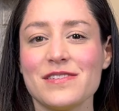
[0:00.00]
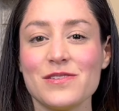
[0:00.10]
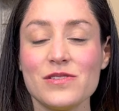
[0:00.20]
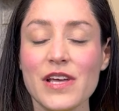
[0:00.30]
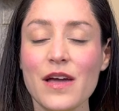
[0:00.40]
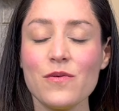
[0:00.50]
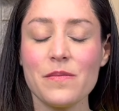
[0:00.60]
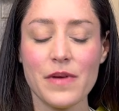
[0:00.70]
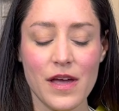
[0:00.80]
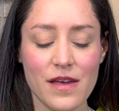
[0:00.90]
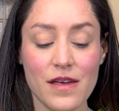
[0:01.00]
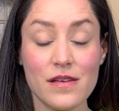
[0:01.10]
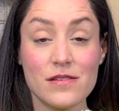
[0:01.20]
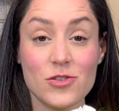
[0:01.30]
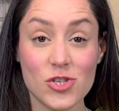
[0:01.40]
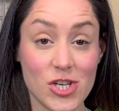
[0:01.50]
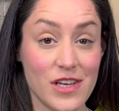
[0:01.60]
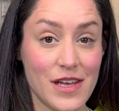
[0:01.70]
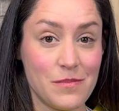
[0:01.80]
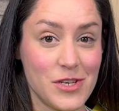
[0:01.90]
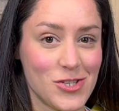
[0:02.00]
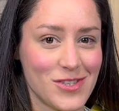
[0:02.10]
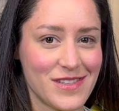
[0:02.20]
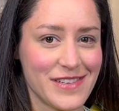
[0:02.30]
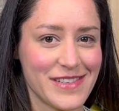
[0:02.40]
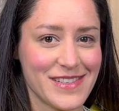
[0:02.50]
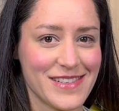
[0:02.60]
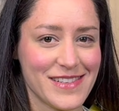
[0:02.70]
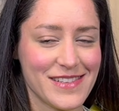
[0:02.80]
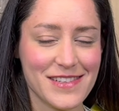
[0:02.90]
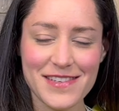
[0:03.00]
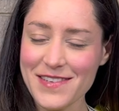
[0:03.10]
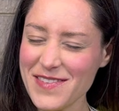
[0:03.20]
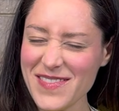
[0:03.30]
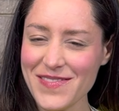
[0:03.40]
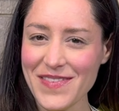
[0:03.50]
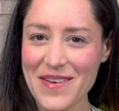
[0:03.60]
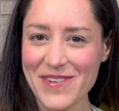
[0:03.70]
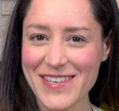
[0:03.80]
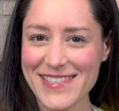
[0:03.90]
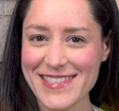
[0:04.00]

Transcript: Today we're making chicken mishotes. Vámonos!